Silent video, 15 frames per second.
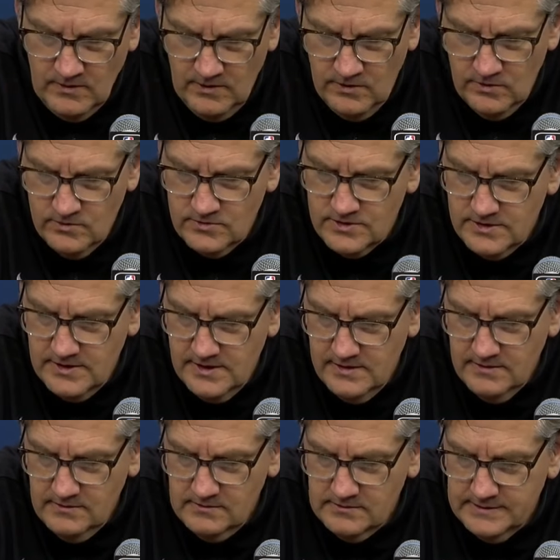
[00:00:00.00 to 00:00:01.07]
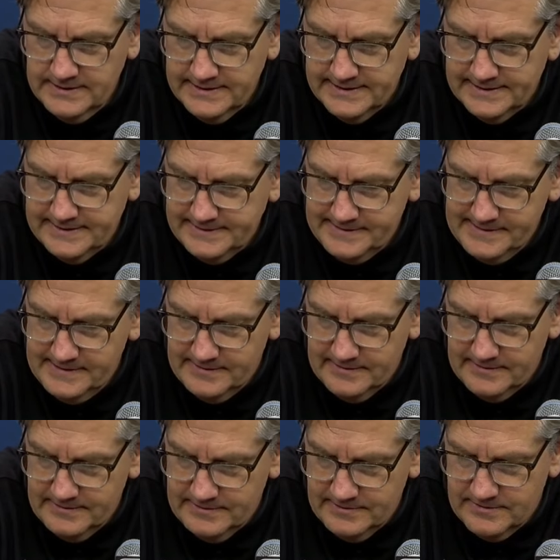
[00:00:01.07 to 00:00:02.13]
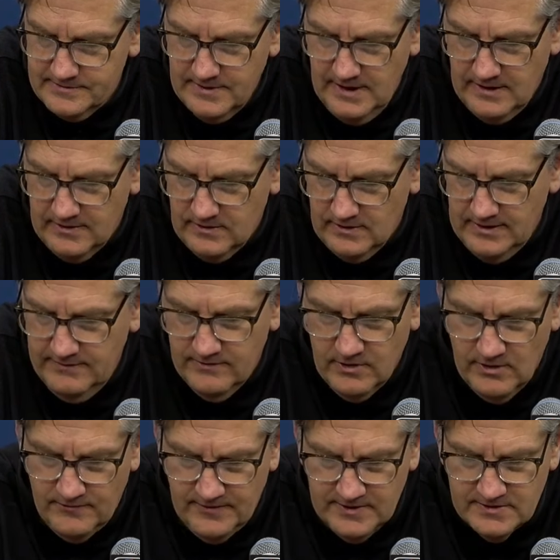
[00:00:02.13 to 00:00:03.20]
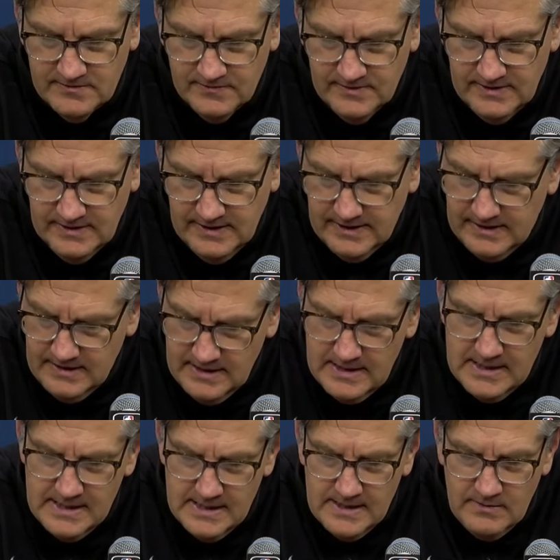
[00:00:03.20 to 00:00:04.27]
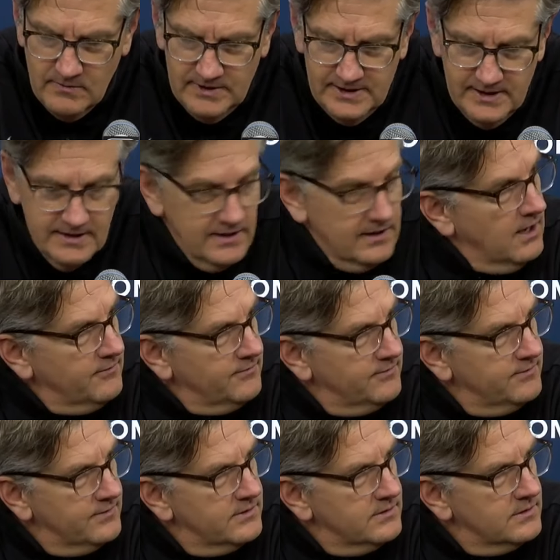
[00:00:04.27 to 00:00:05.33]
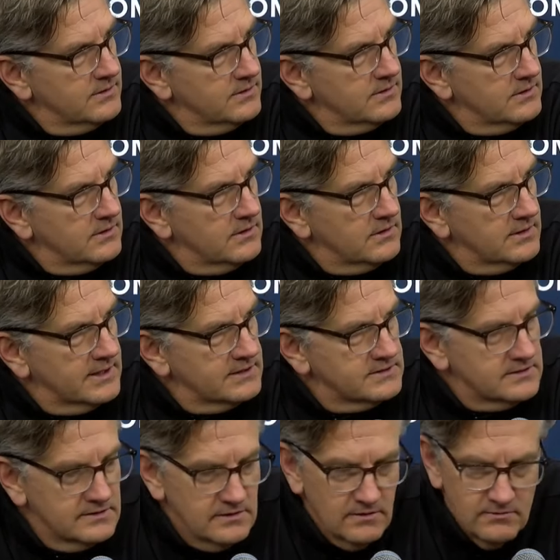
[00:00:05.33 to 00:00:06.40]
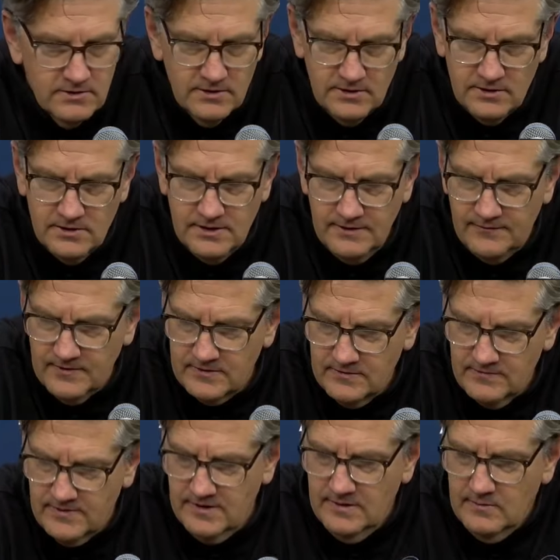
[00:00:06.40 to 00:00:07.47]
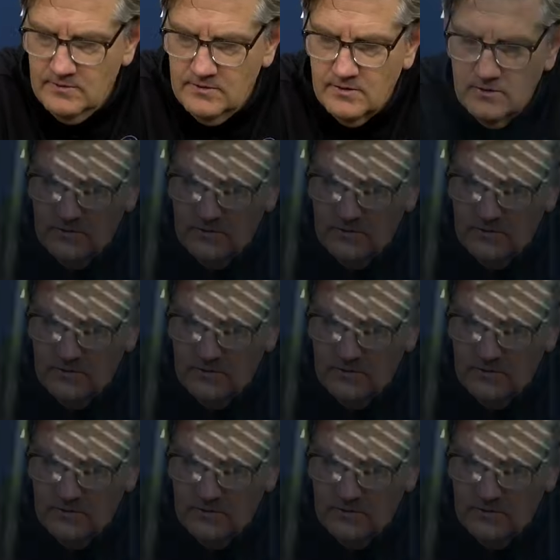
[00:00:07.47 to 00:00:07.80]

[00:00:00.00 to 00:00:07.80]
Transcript: huge in there. You know, and just, yeah, I thought even offensively, like, we did enough, you know, against a really good defensive team.